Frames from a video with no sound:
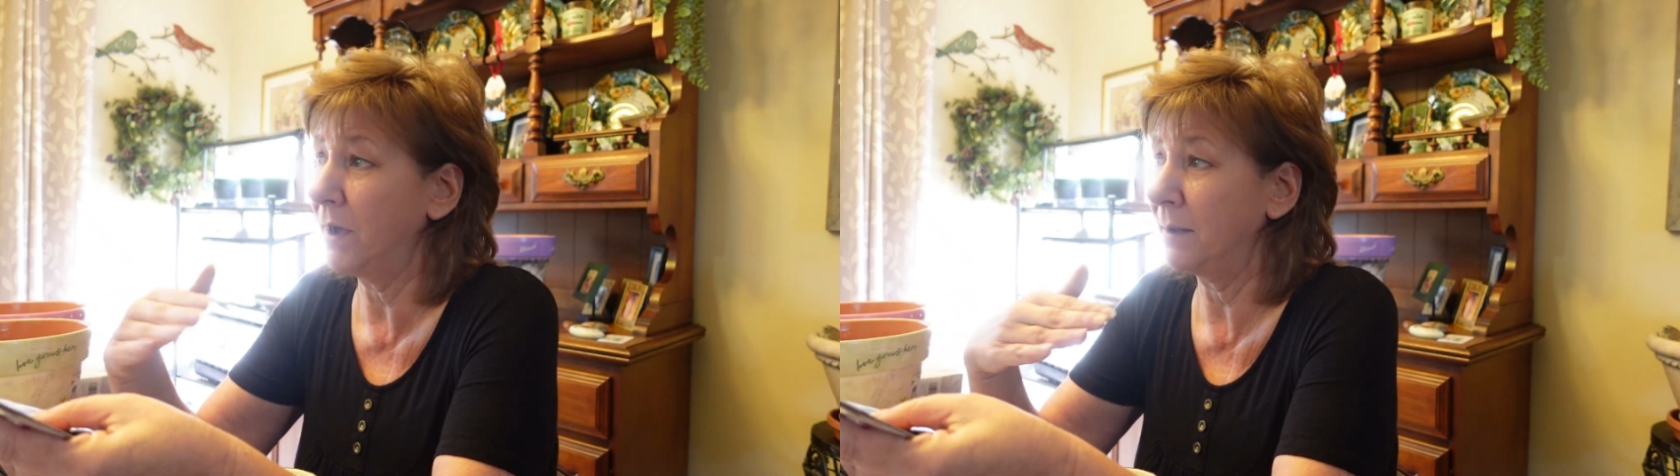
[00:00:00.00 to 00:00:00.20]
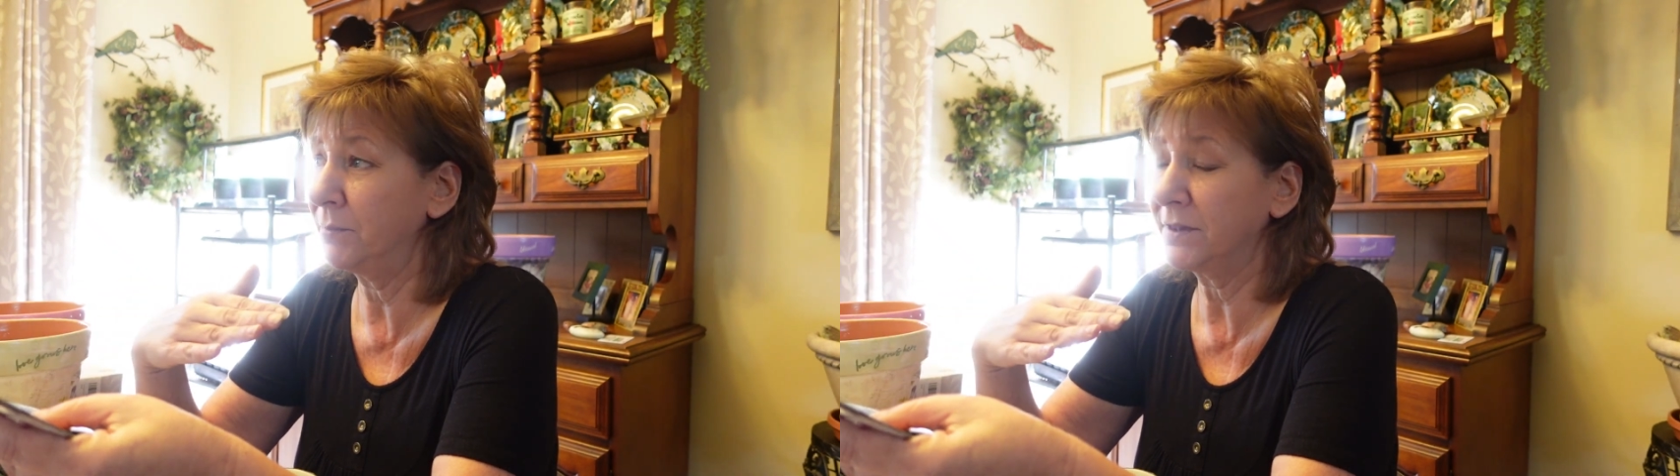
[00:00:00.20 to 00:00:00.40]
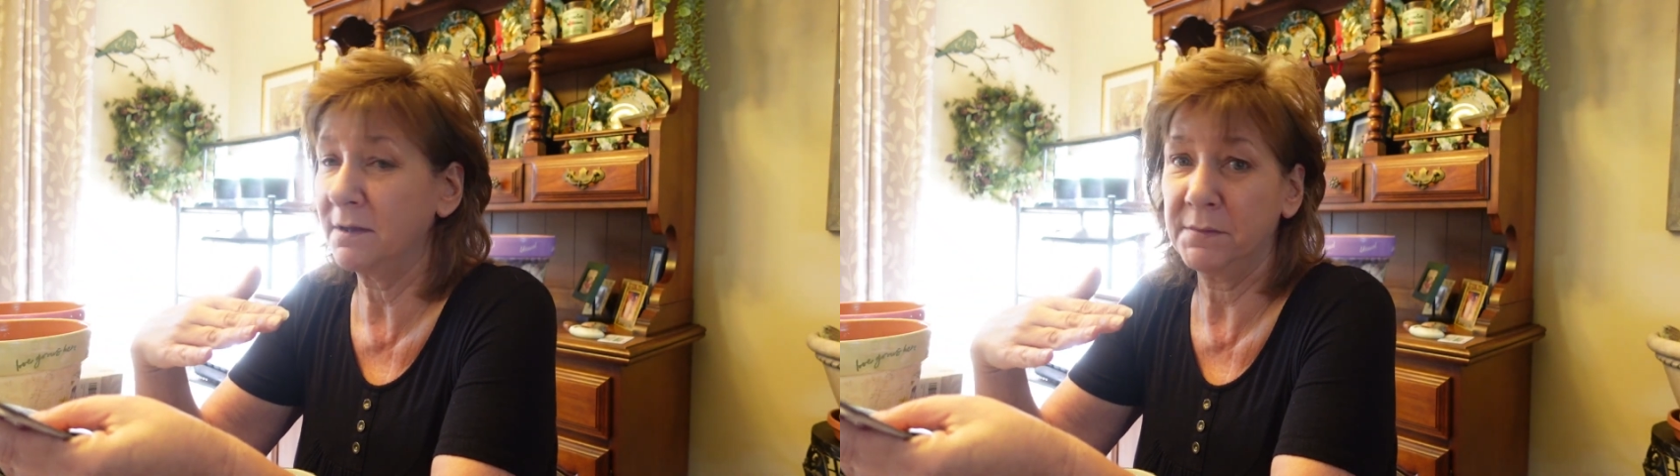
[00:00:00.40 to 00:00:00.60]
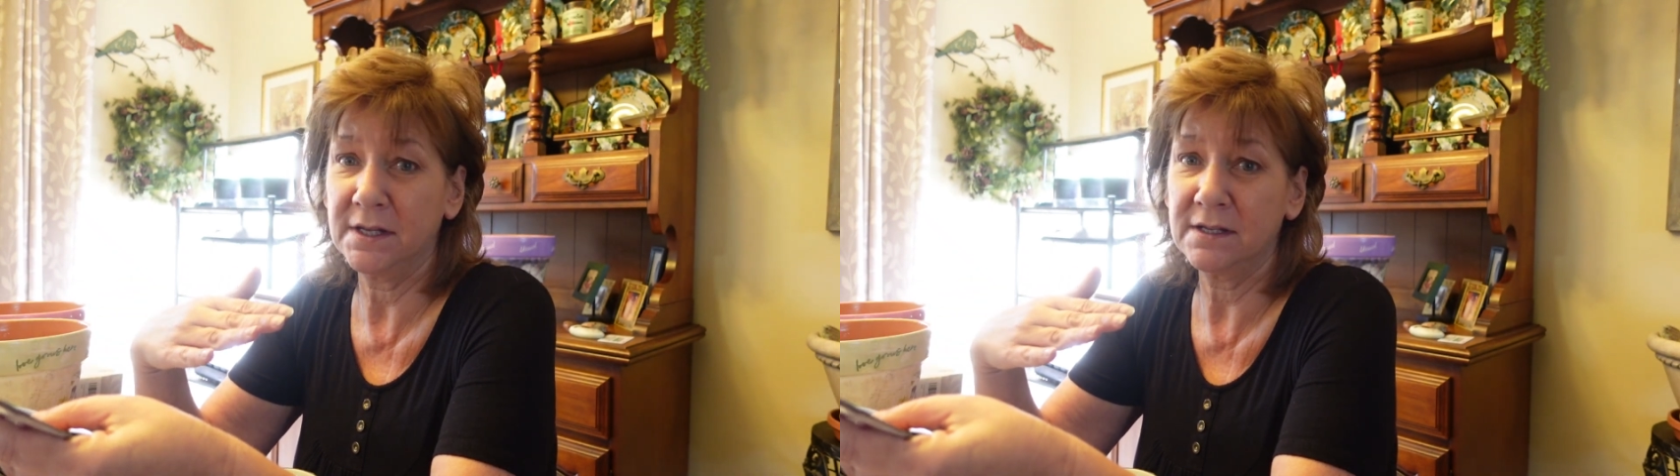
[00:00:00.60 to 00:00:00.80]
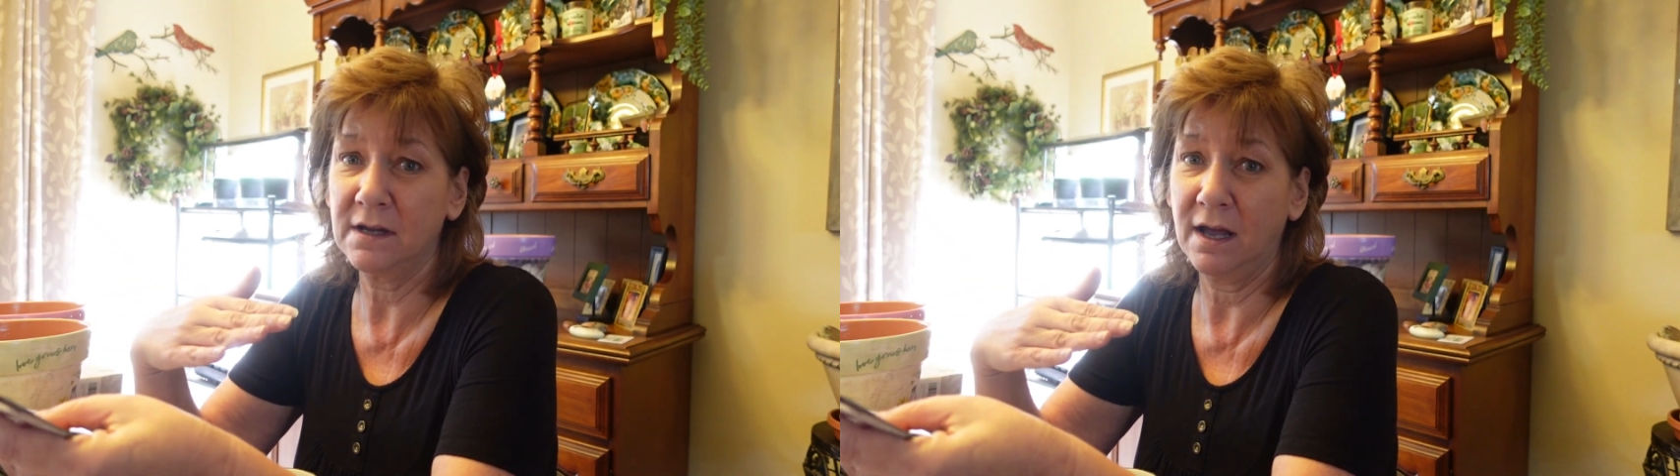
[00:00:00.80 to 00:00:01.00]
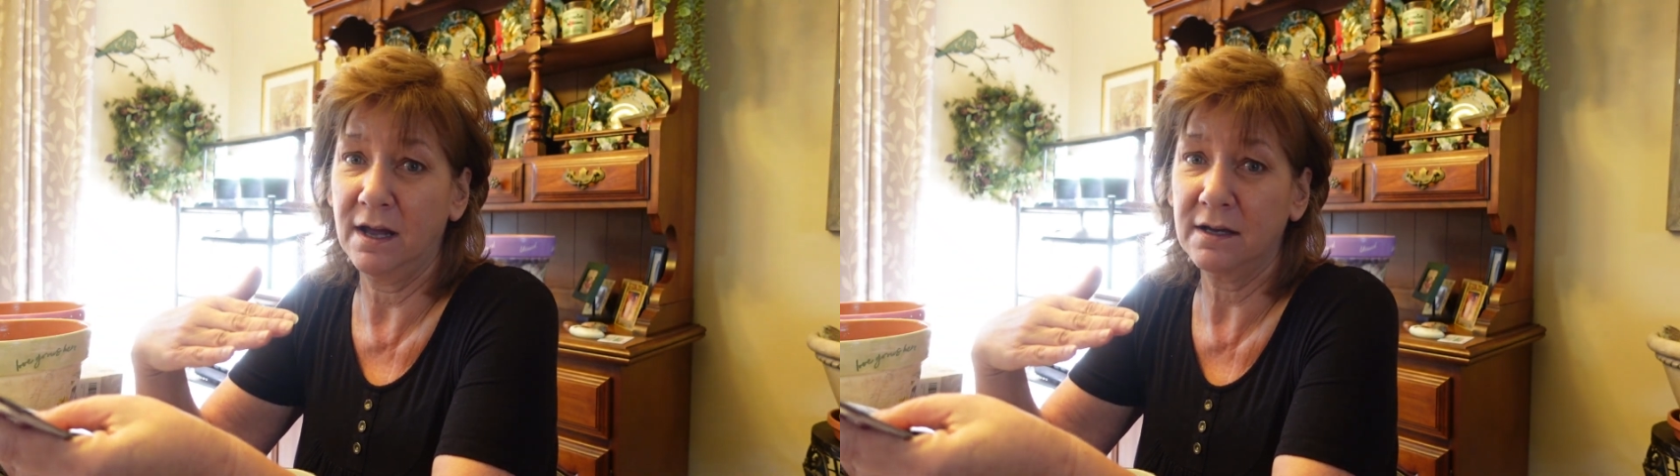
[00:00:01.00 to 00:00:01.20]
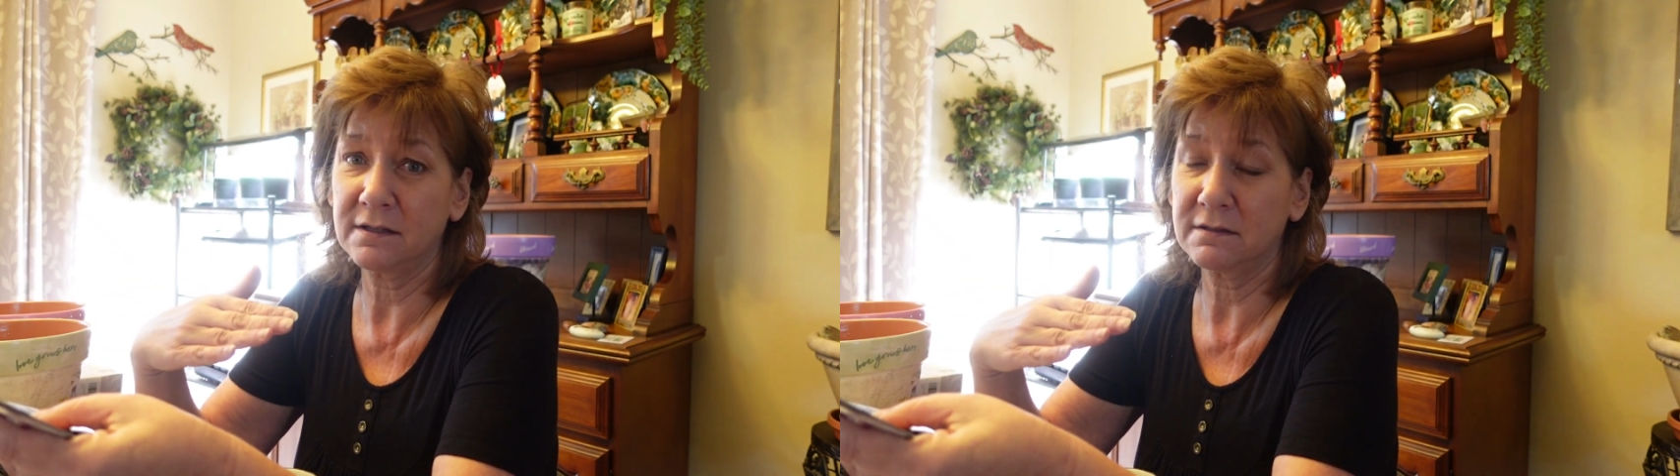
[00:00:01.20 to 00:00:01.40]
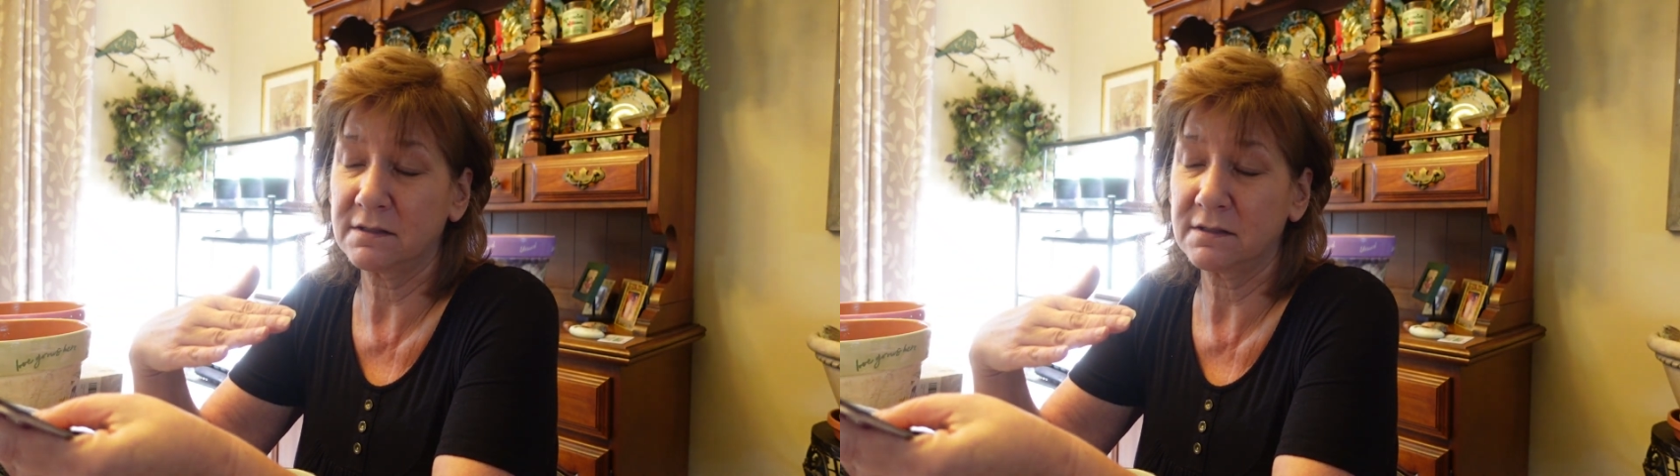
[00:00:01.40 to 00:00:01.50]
I put them in a